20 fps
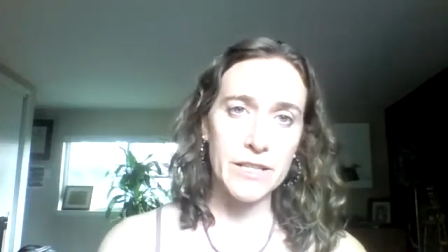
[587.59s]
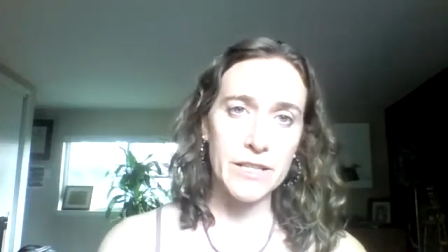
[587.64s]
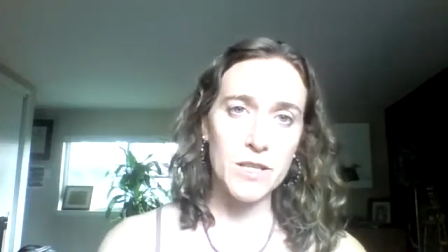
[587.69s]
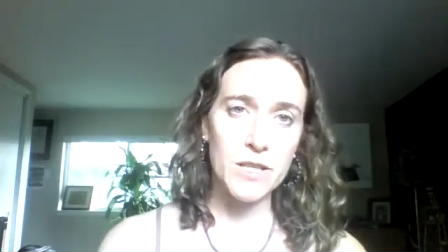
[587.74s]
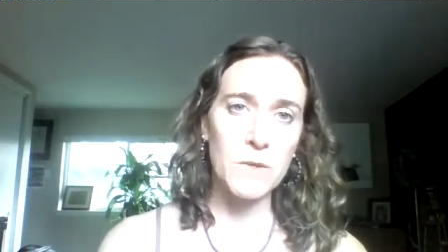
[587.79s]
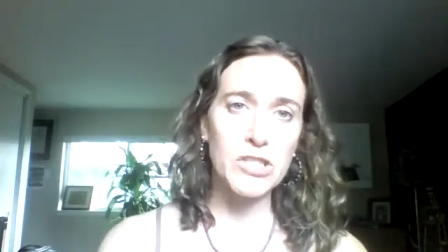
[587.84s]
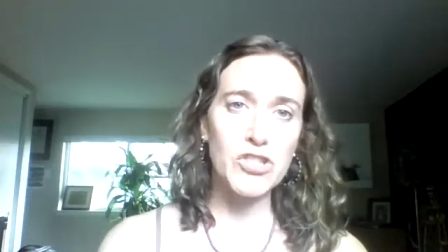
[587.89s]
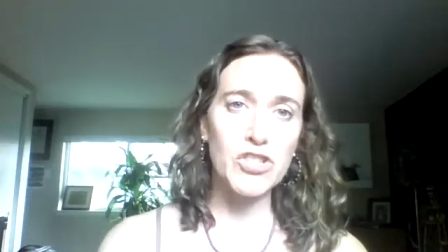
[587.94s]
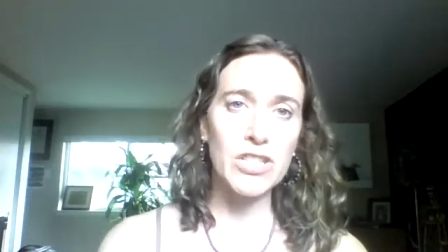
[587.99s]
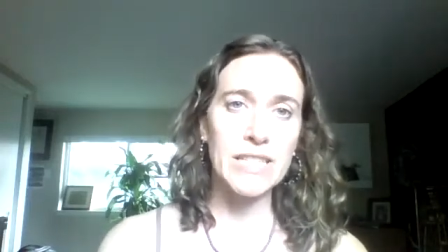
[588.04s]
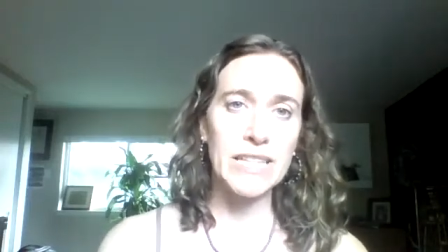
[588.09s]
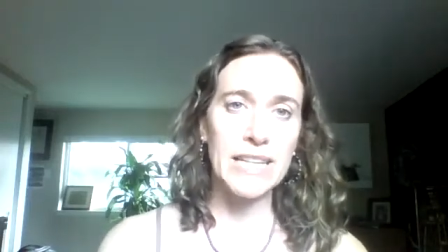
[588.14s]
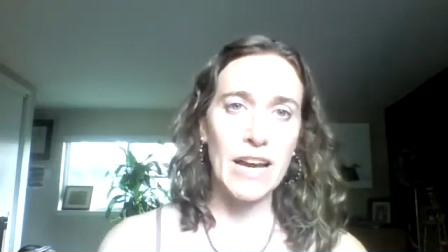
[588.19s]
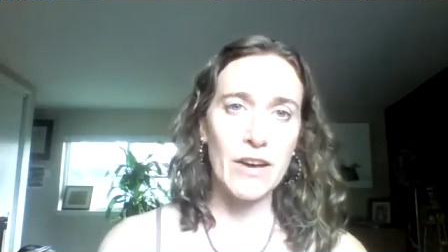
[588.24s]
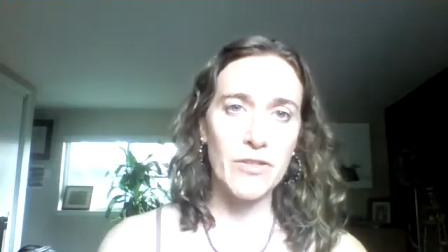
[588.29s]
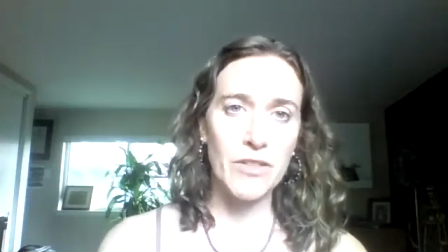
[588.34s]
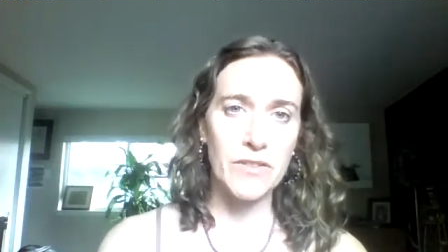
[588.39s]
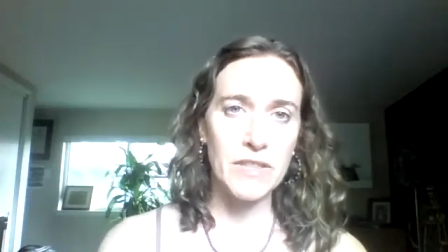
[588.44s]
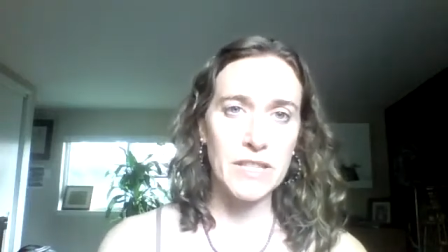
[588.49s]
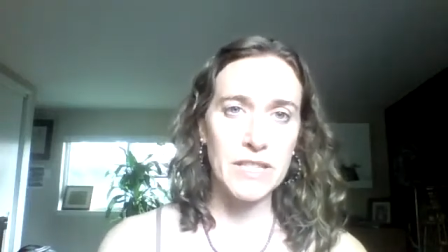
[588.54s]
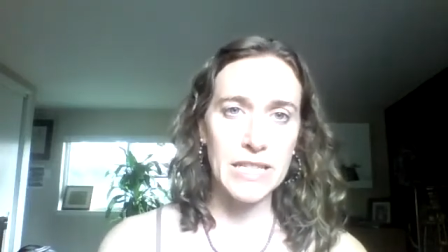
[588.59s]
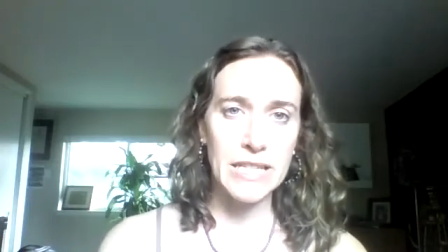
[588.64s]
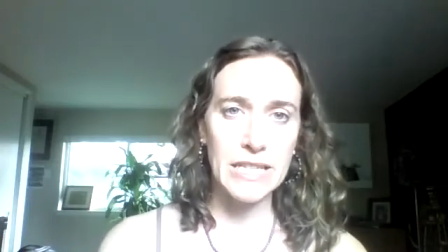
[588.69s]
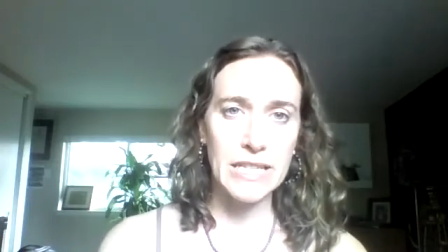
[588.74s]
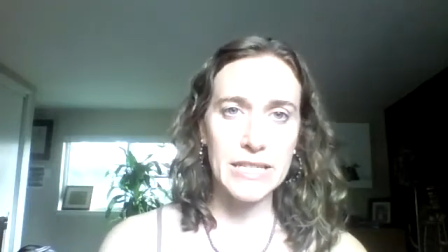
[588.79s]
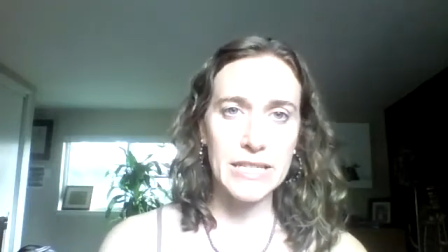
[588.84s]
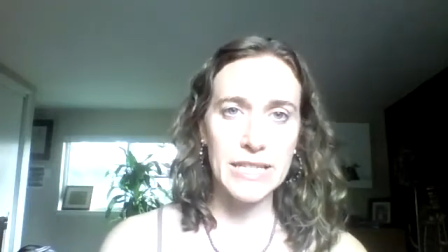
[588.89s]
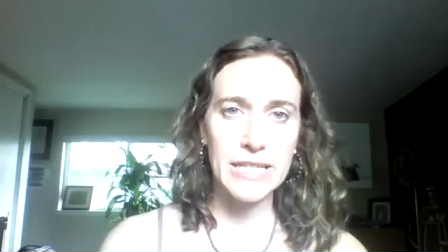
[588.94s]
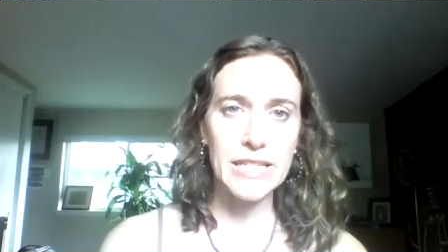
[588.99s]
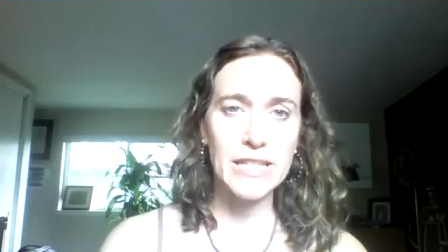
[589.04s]
especially now that the
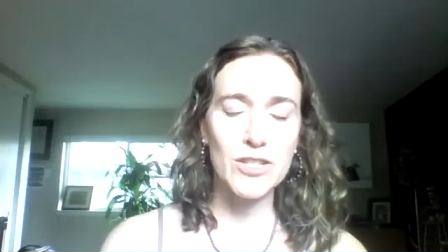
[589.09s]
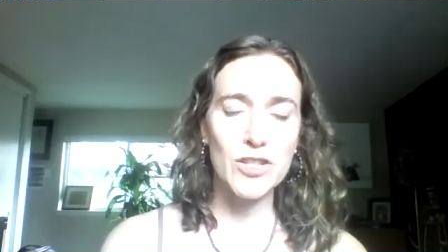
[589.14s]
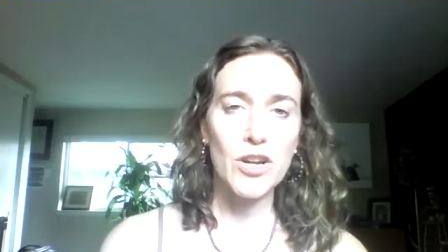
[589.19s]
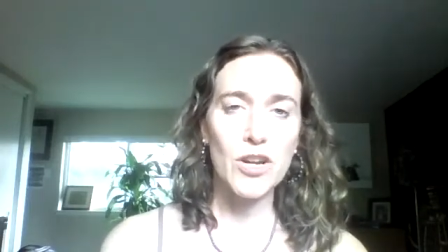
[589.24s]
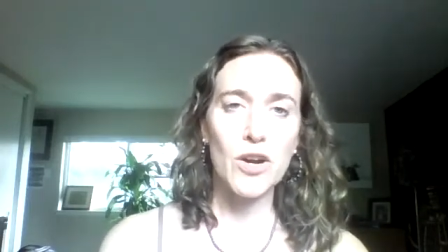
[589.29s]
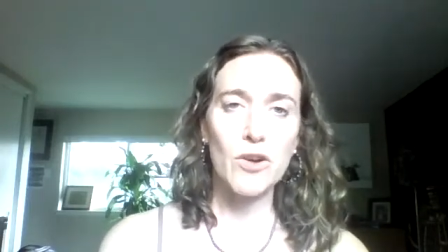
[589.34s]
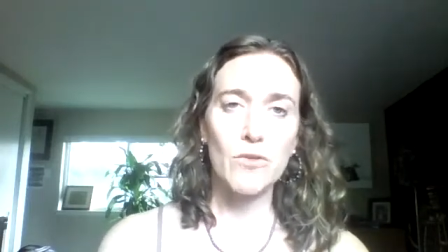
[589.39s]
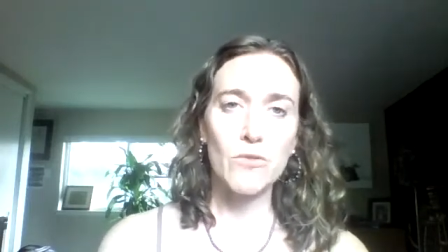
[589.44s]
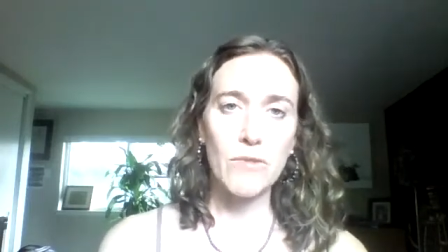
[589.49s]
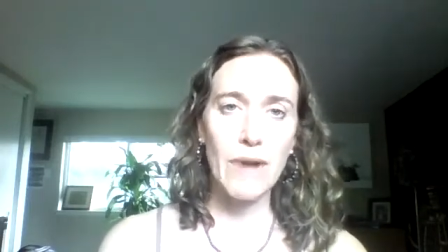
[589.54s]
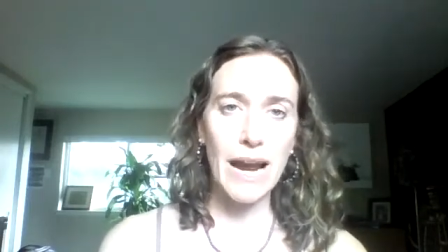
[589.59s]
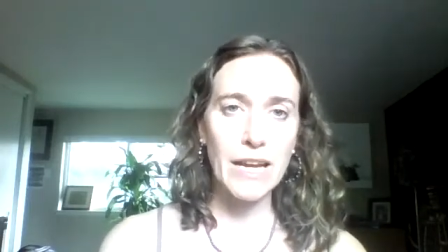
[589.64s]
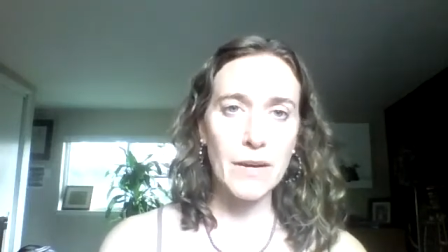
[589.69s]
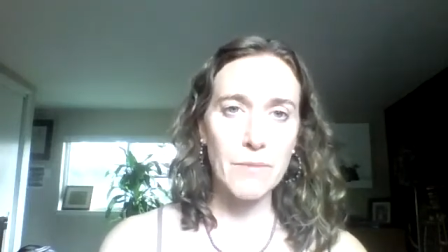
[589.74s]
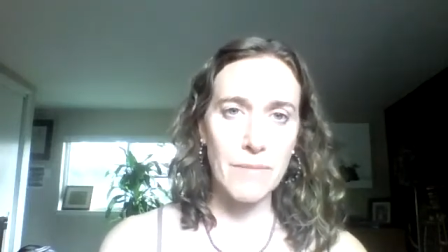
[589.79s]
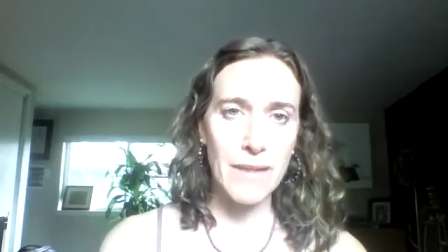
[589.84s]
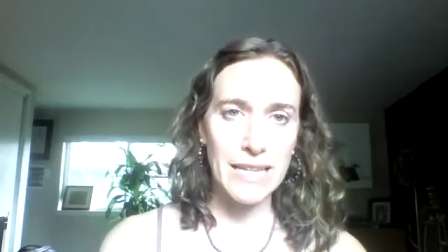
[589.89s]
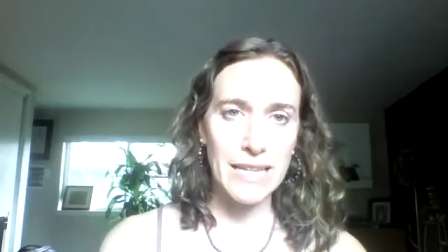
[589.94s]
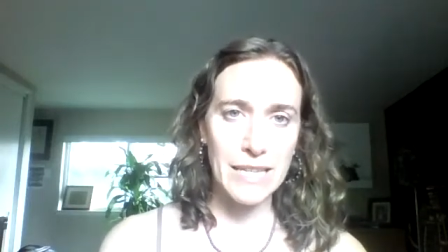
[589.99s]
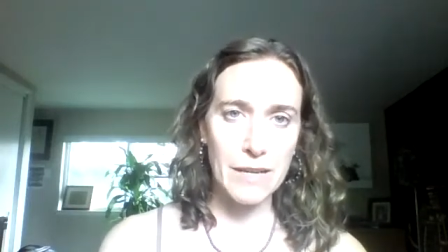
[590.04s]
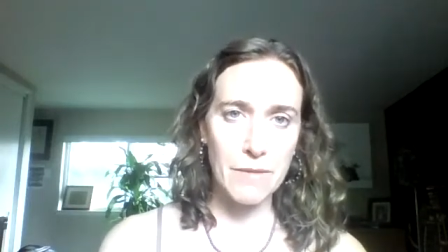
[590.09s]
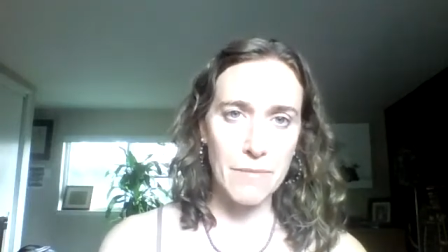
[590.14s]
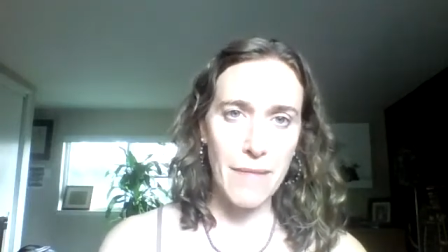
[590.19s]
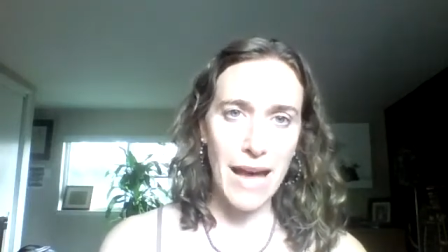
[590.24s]
CDC is recommending